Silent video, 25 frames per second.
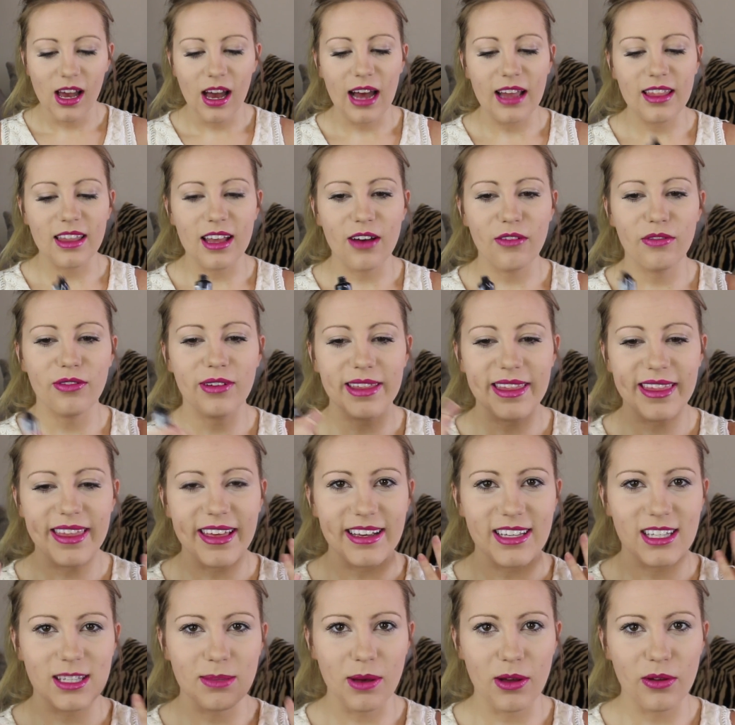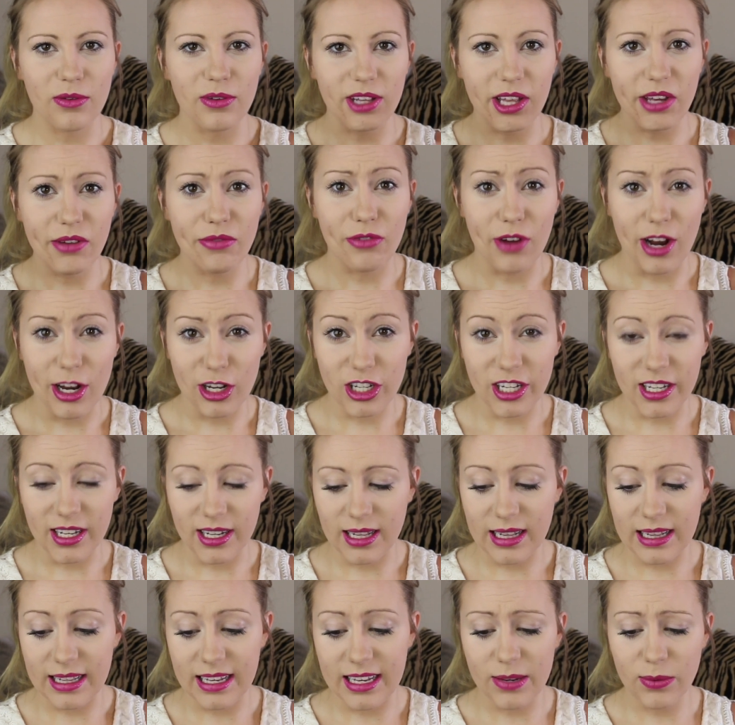I love when things smell really fresh
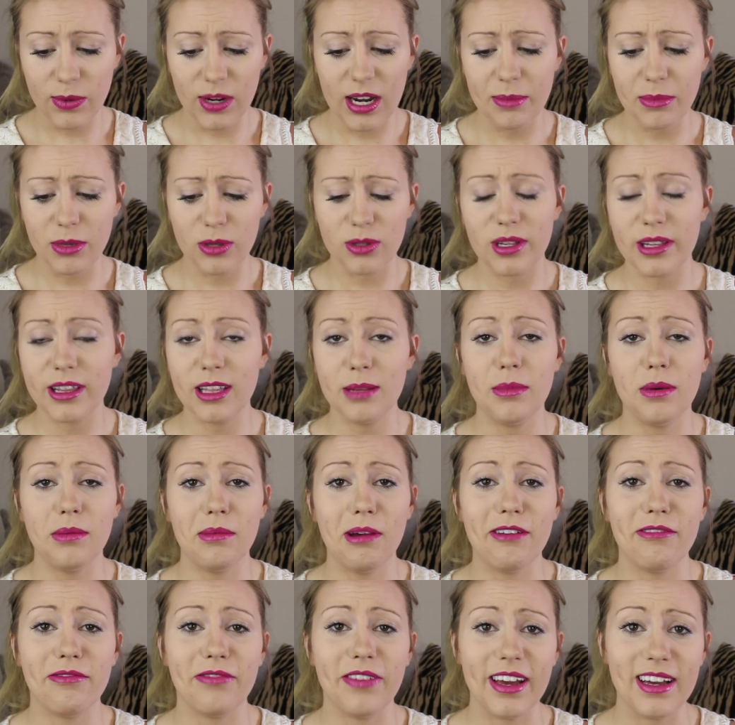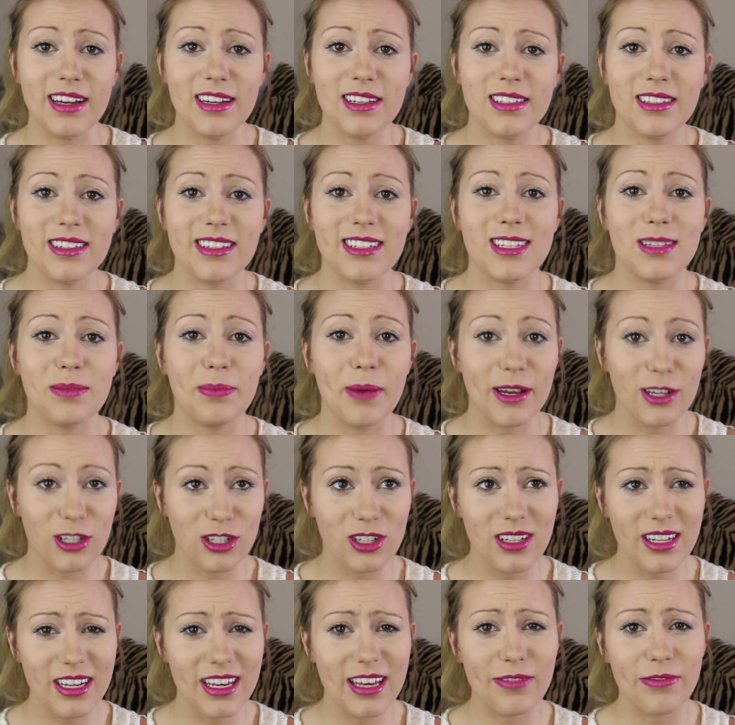and clean when I'm using them on my face,
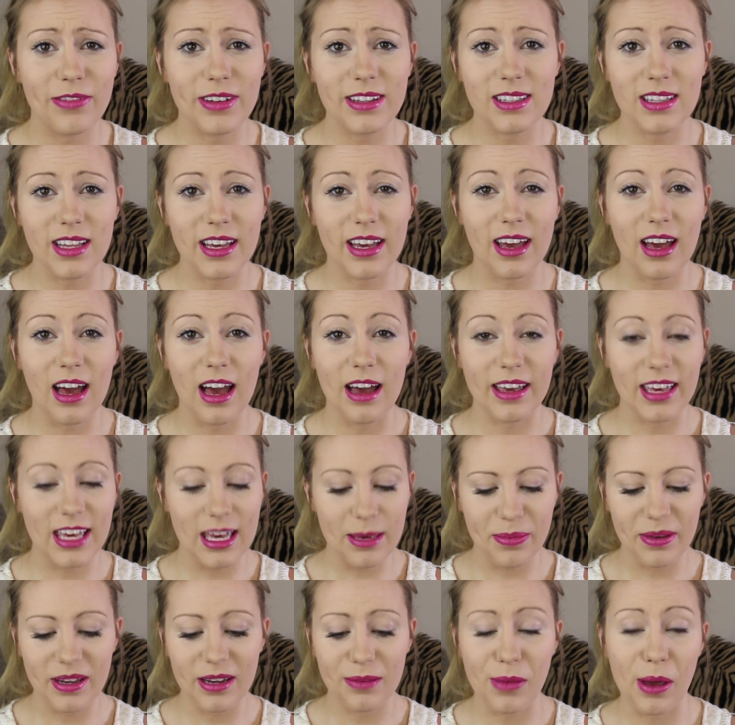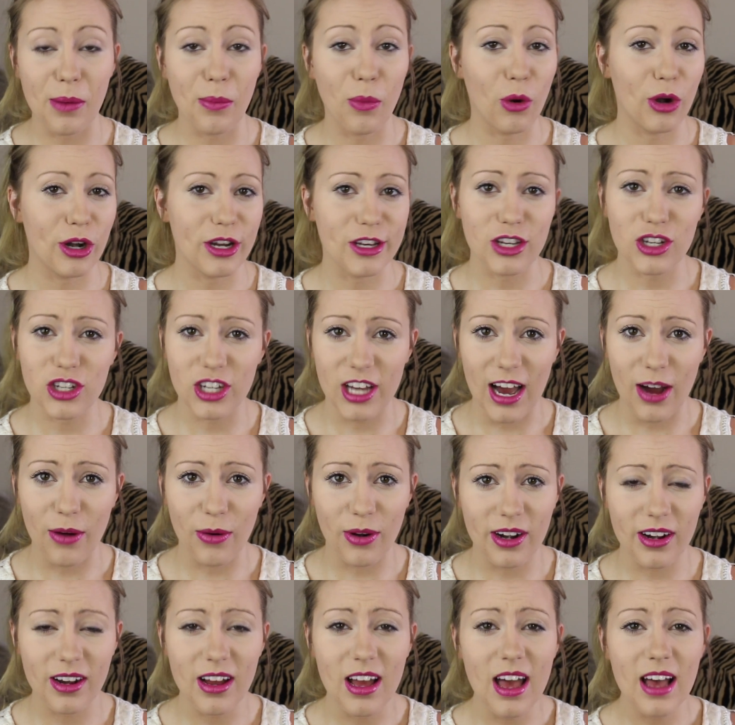especially if it's like I keep it in my morning
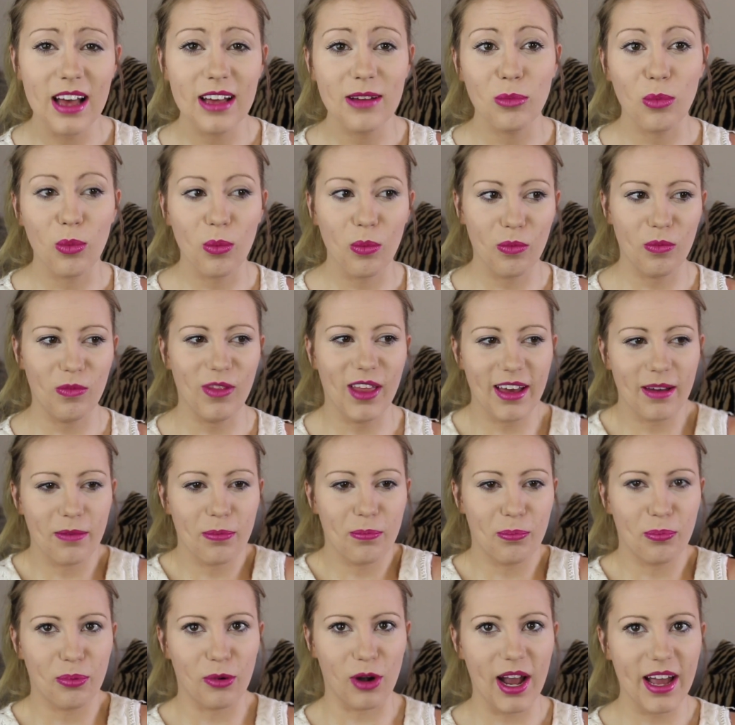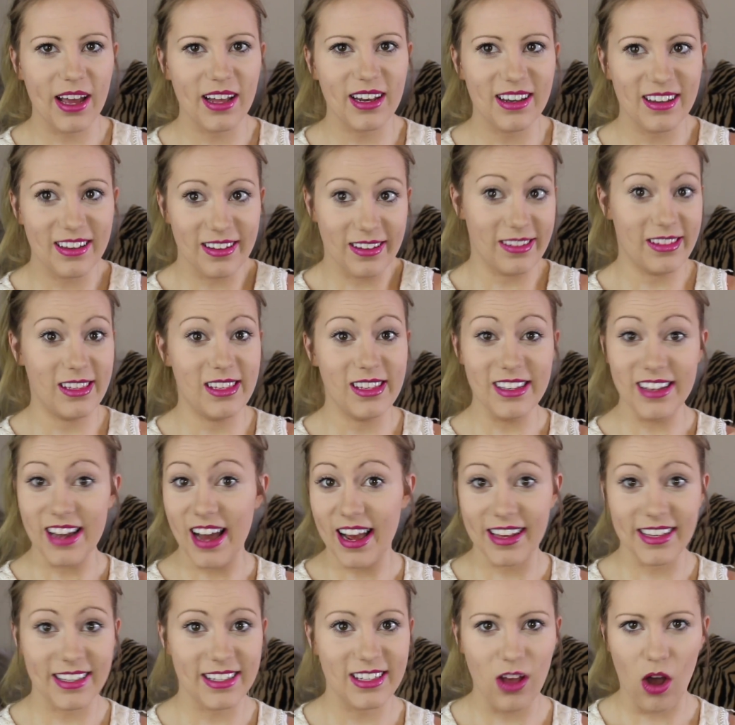shower. Like bright,
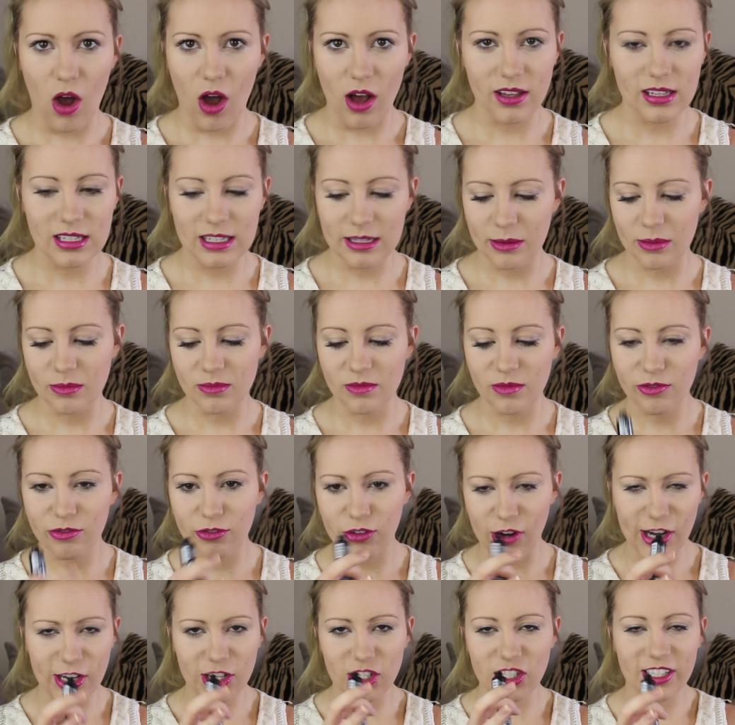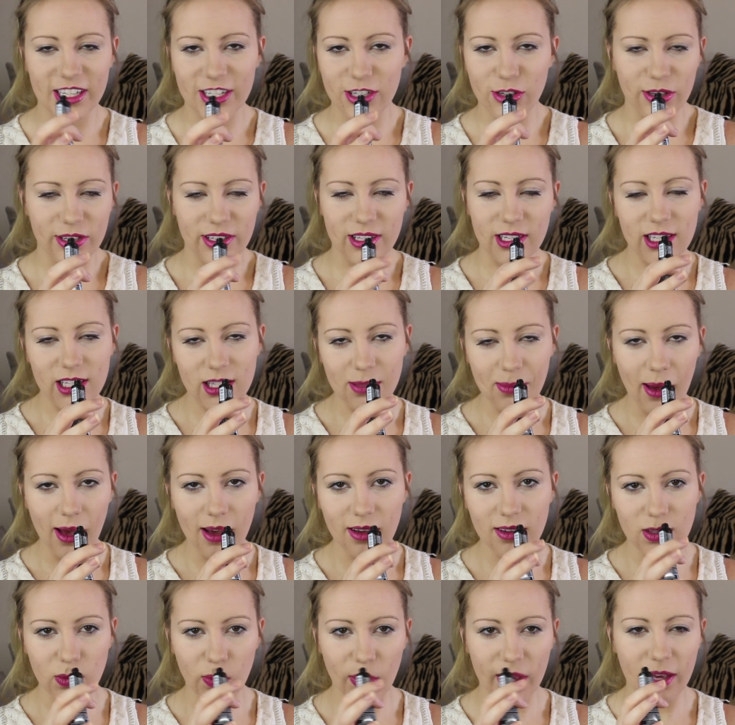nice, awesome, fresh citrusy
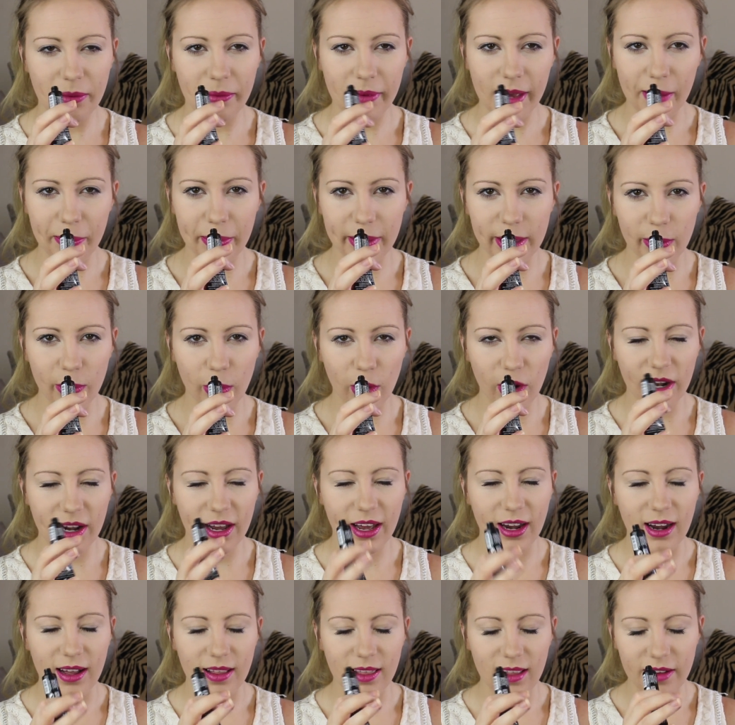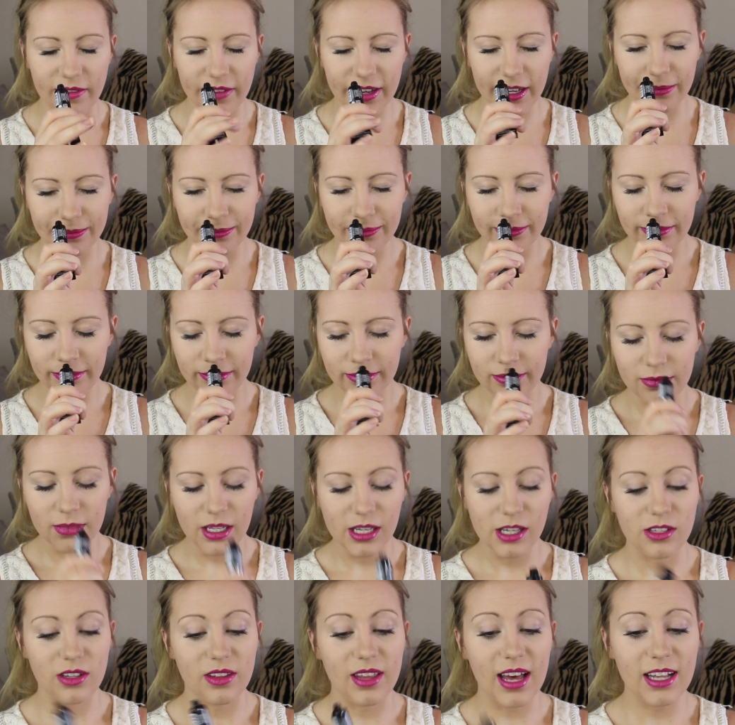smells wake me up in the morning and I love it.
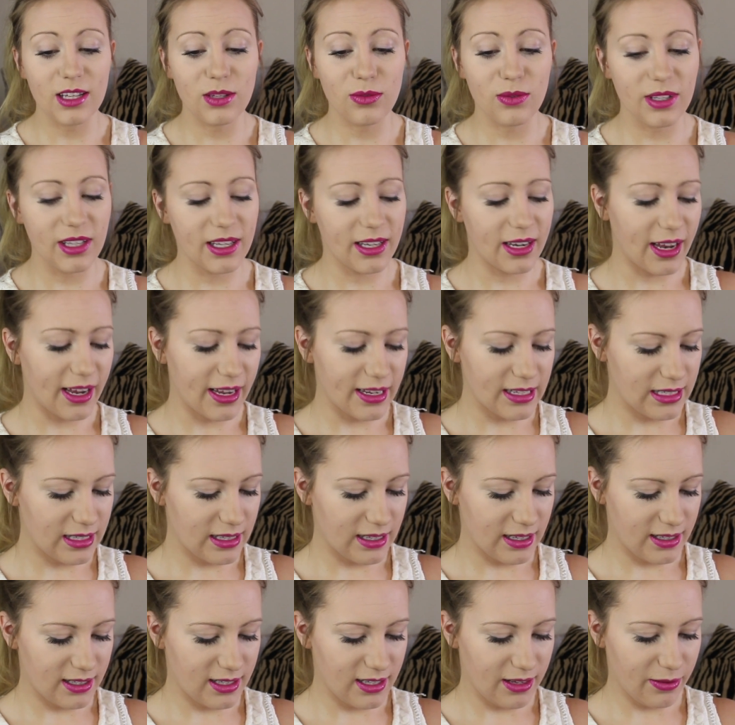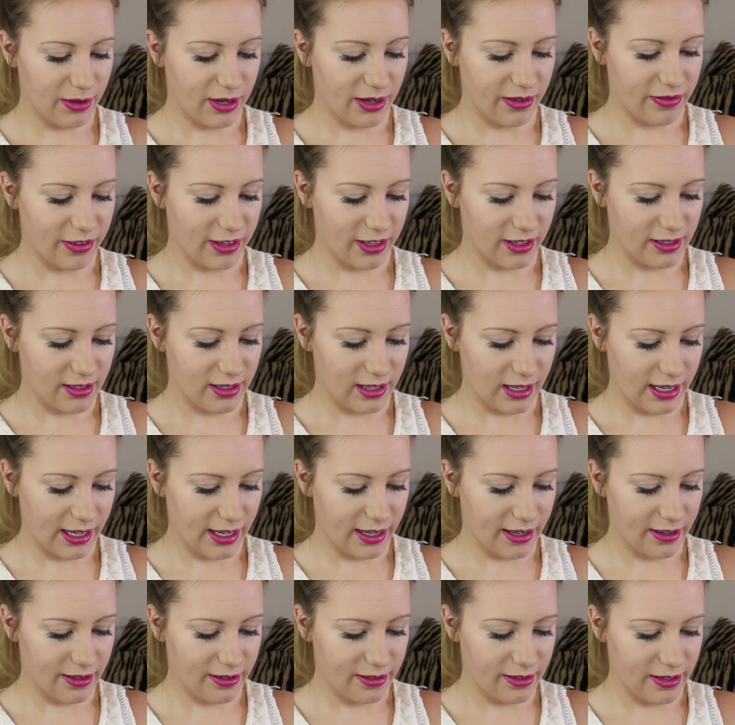So that's really nice. Let's see what it feels
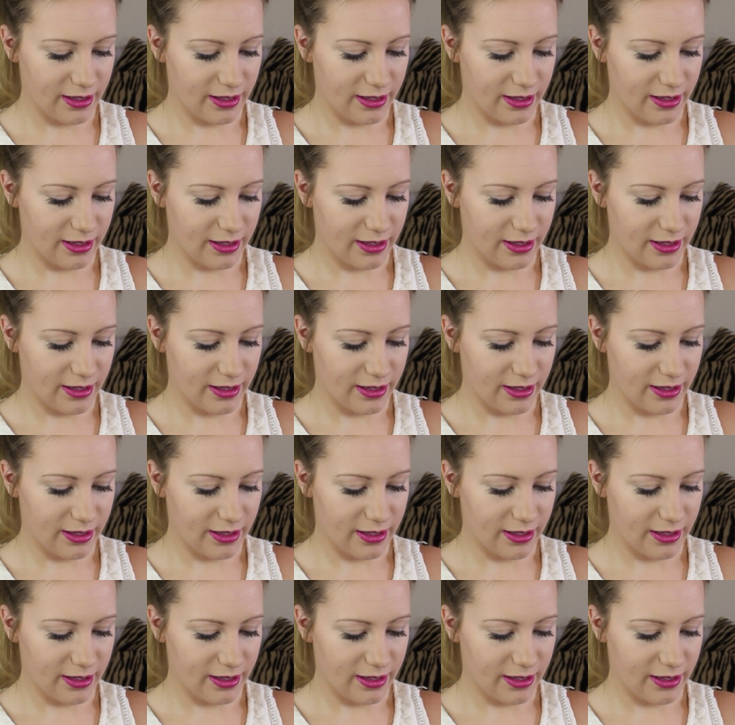like.